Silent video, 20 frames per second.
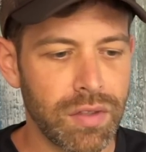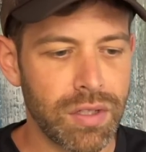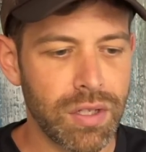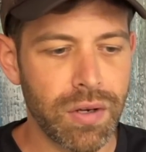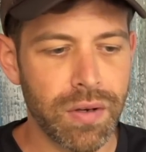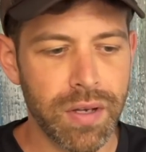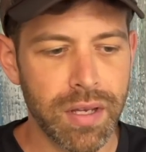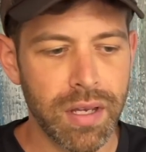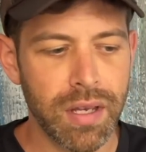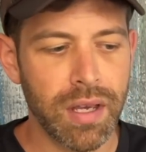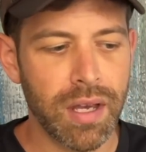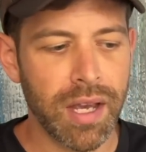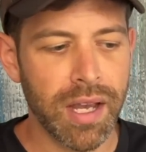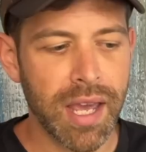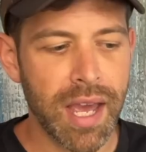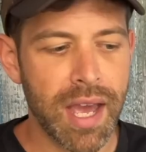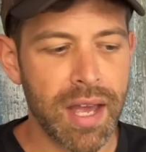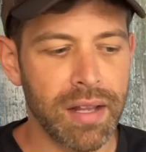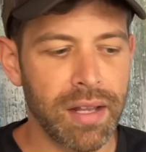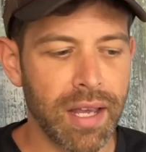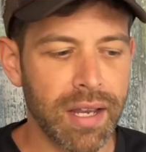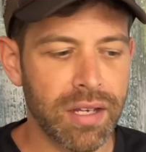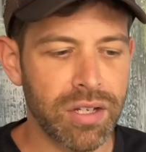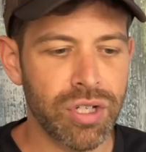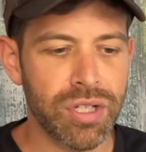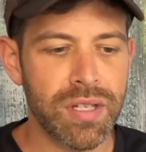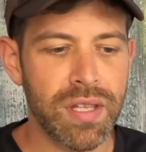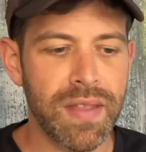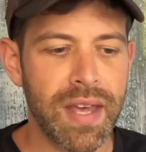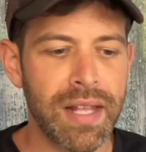So he, again, like,
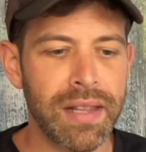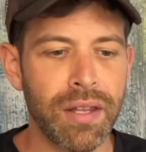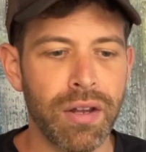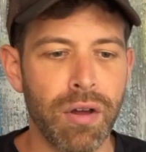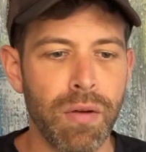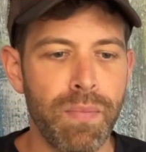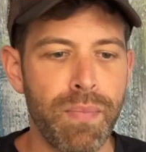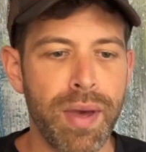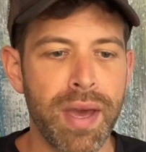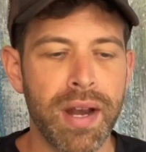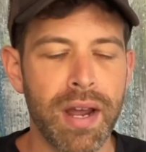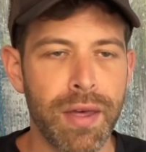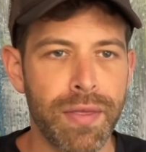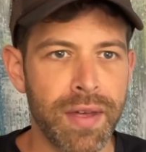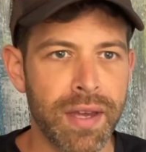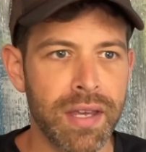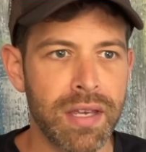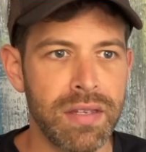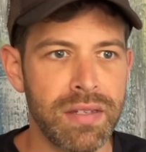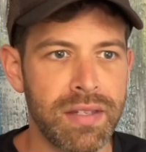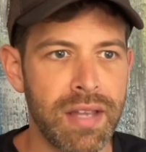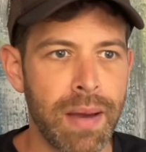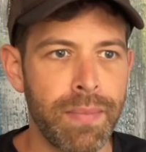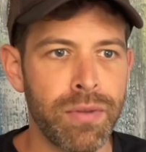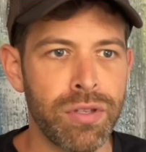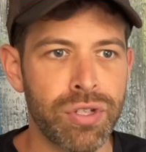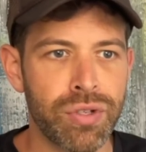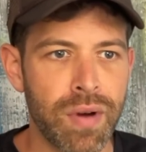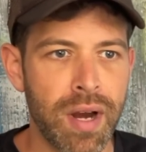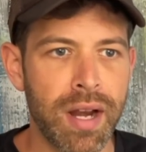just in that little bit, I think he's
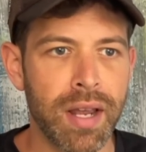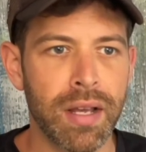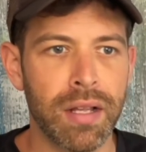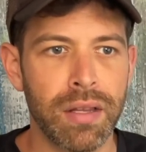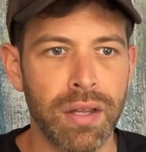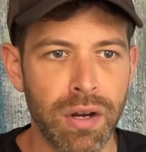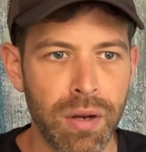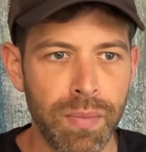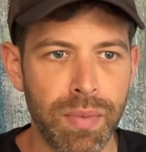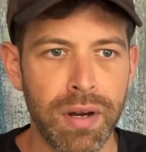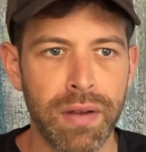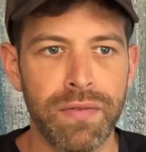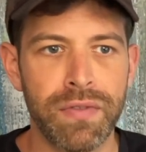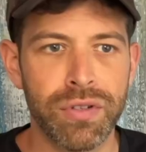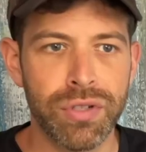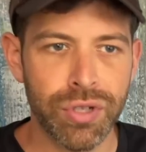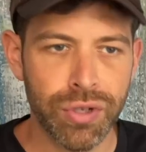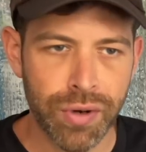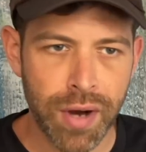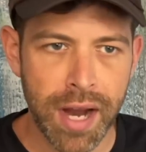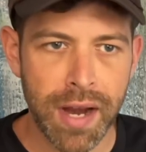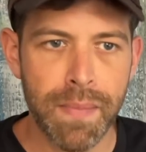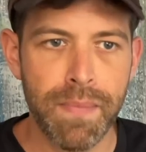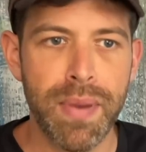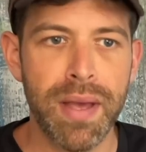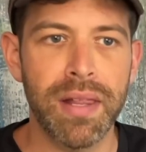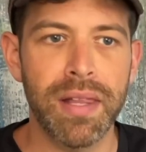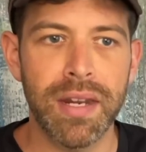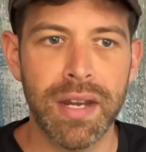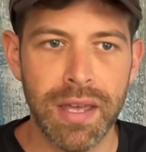demonstrating a little bit of his
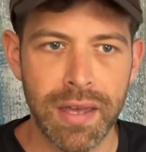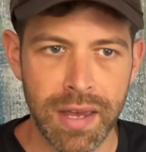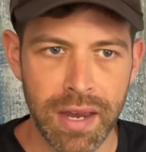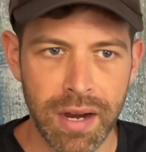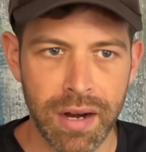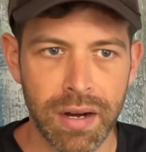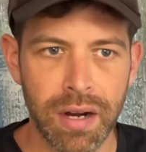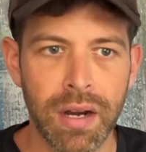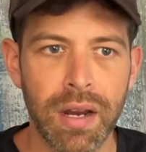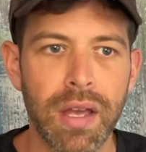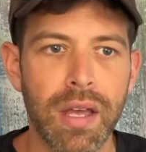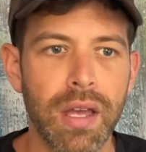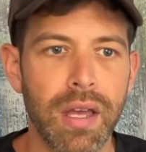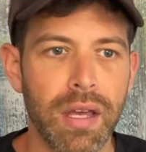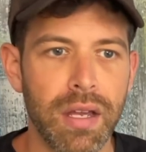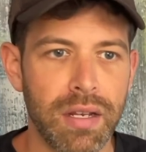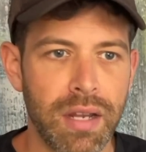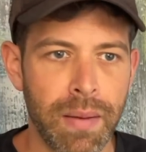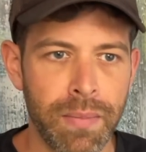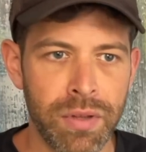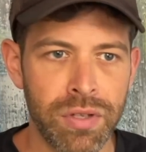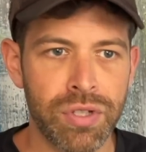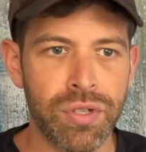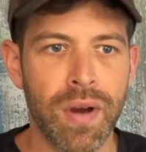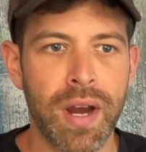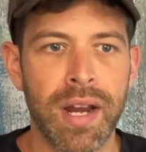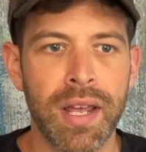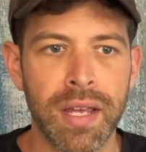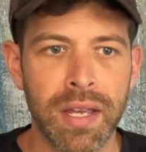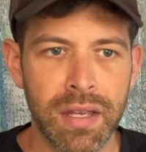credibility here,
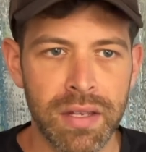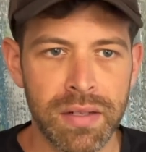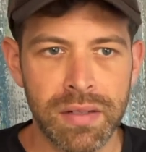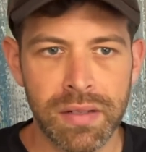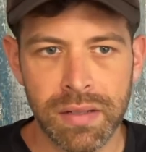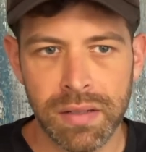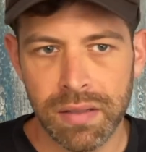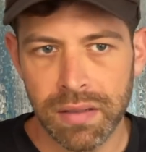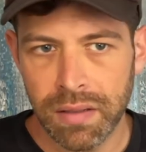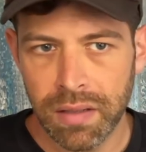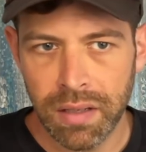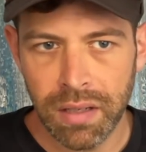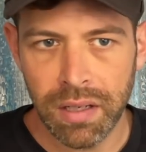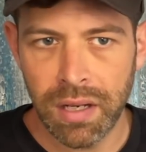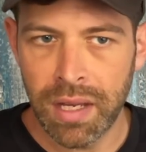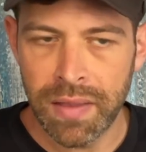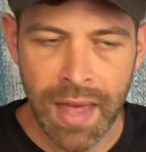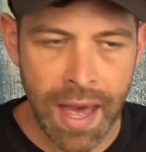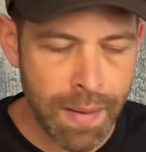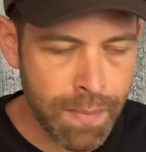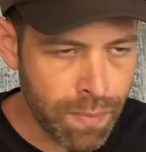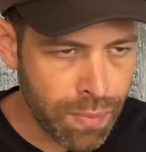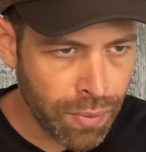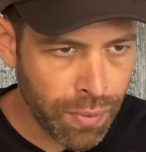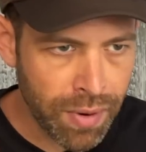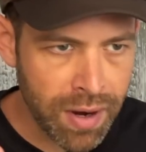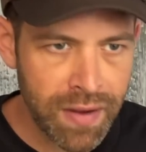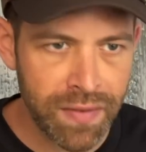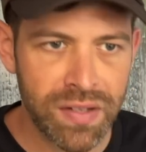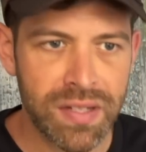demonstrating his, in that
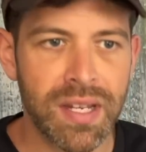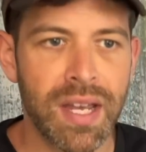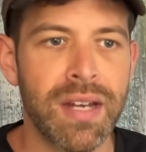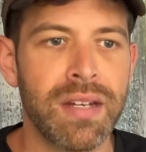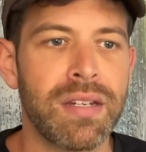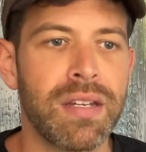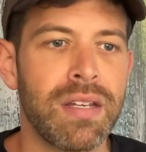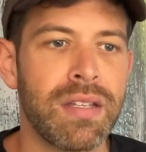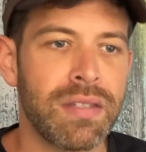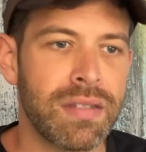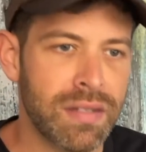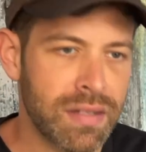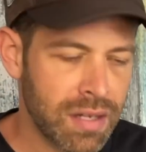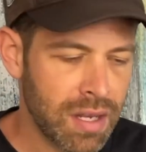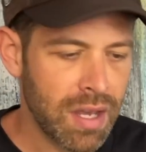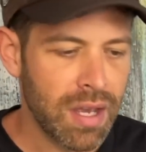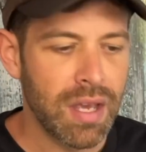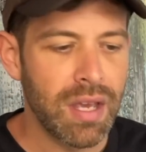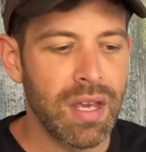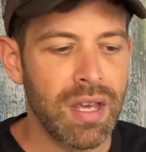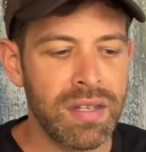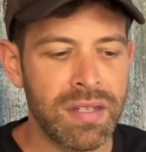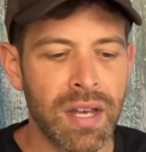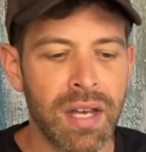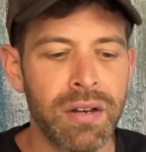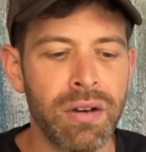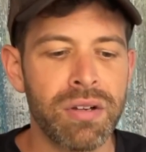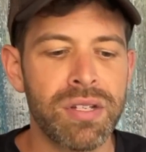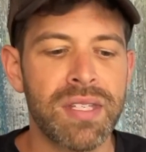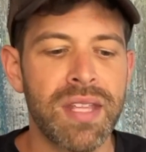brief sentence, his
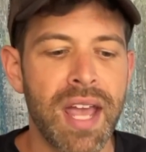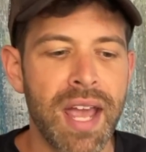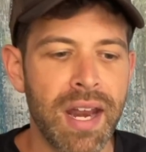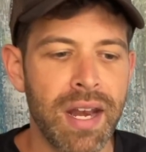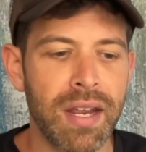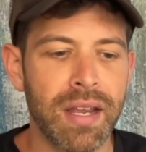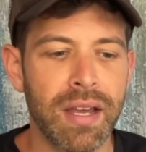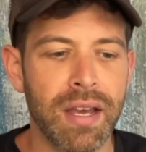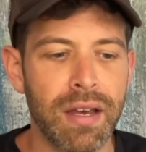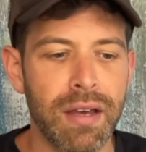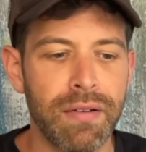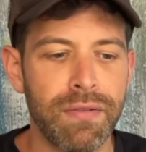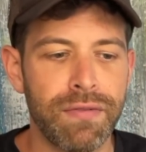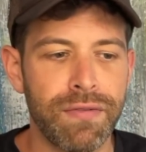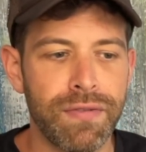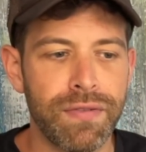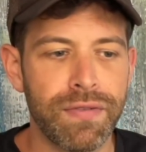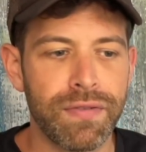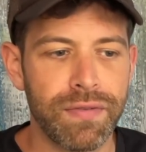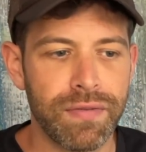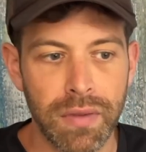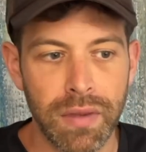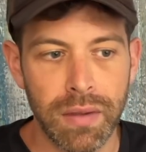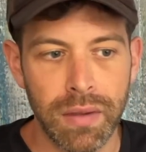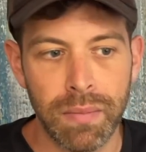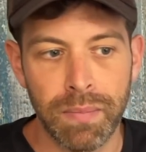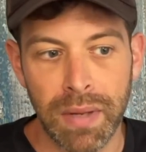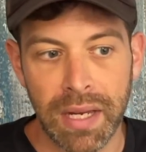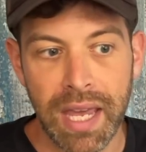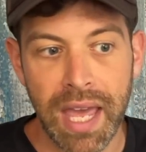understanding of
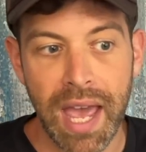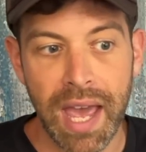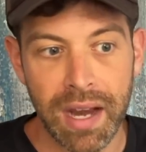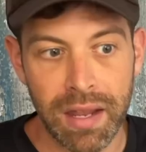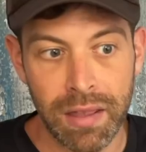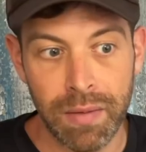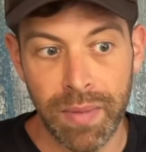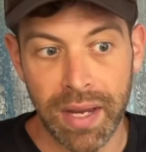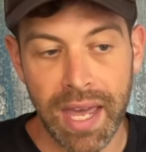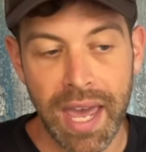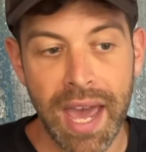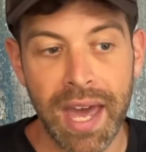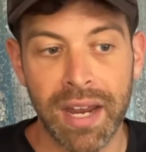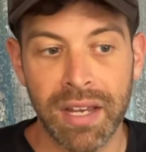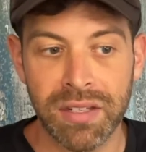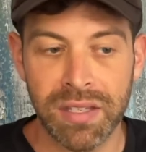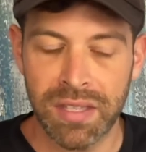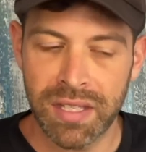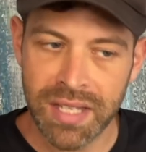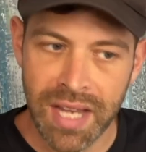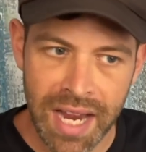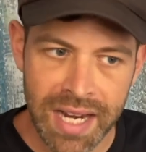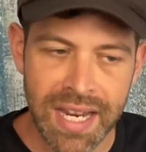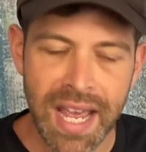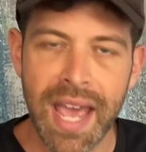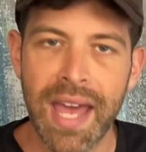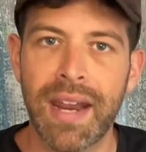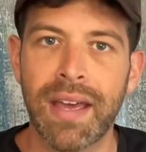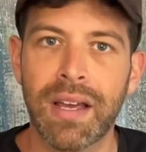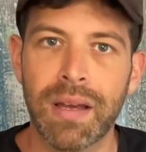the mechanics of the
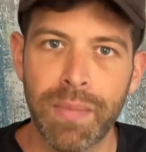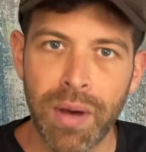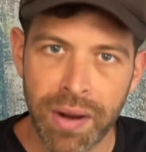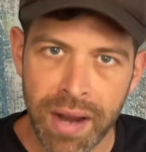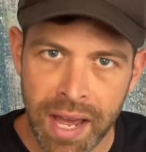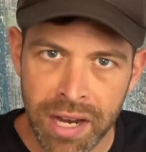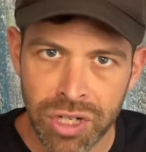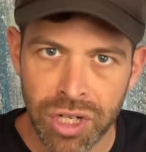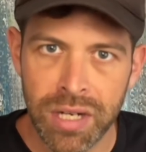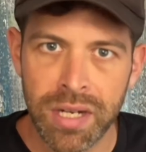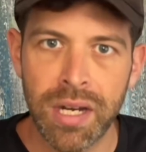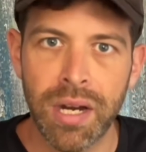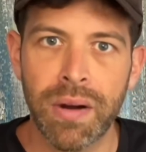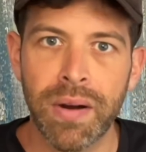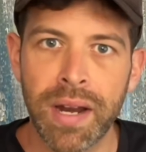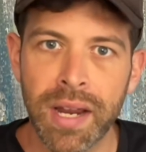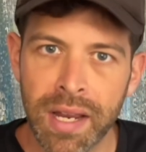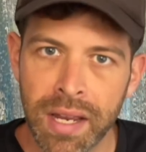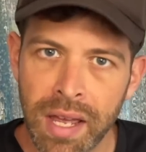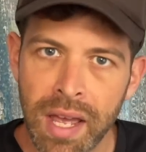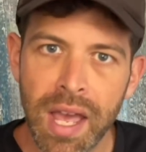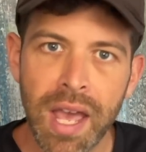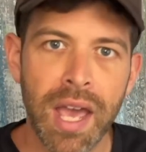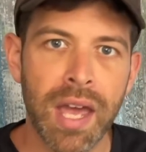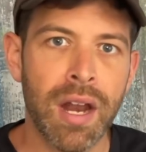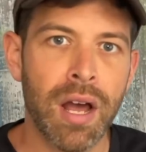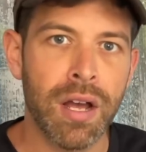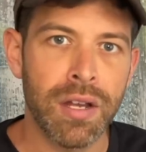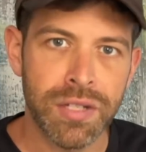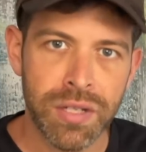Titanic, about engineering,
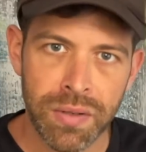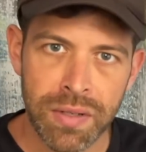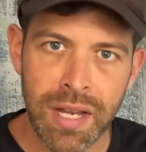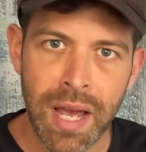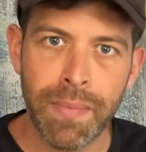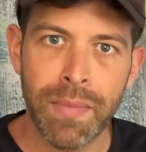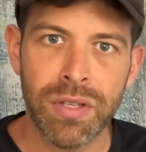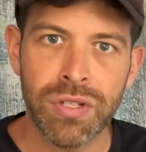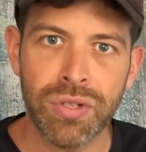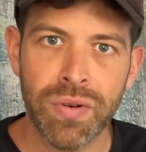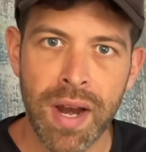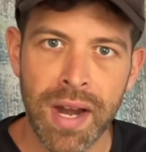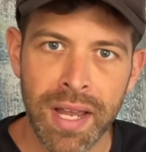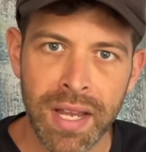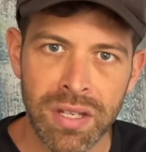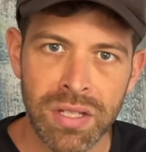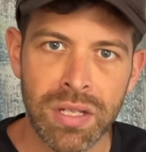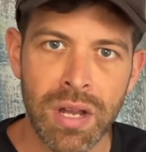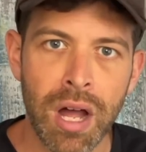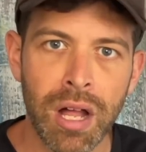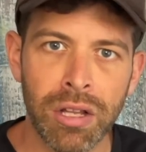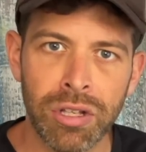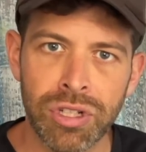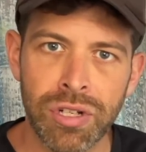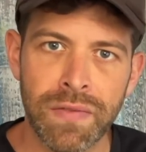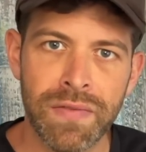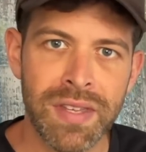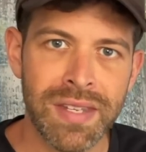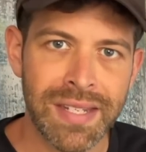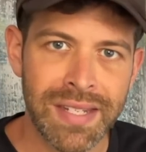and also demonstrating his knowledge
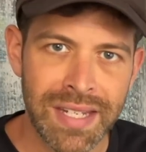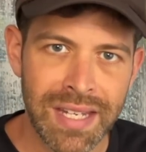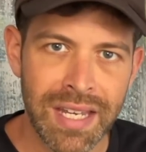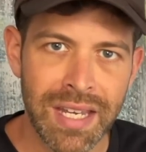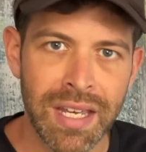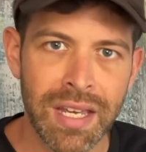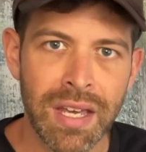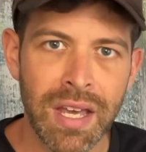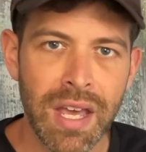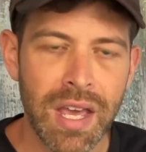of the sea.